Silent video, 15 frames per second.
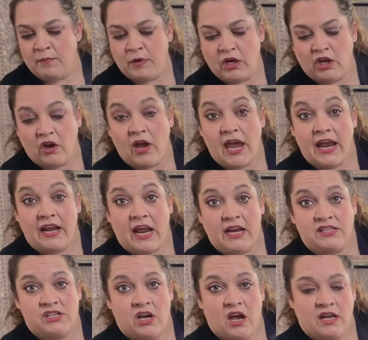I'm gonna go ahead
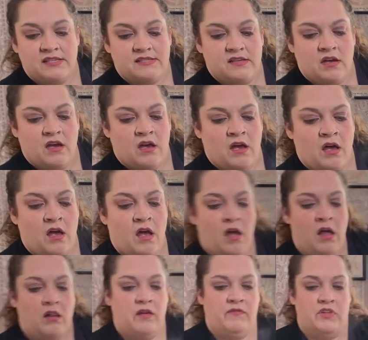and toss
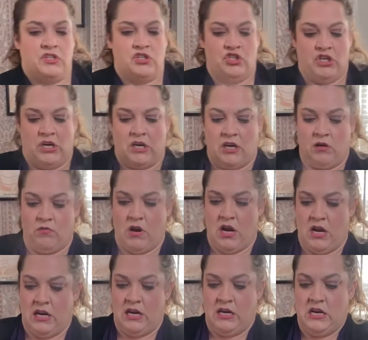all of this chicken
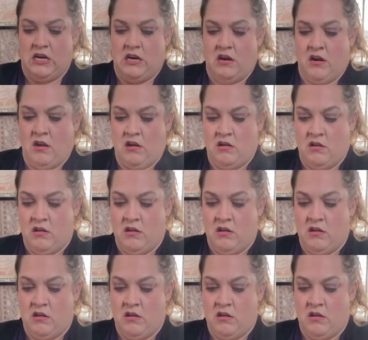right in here.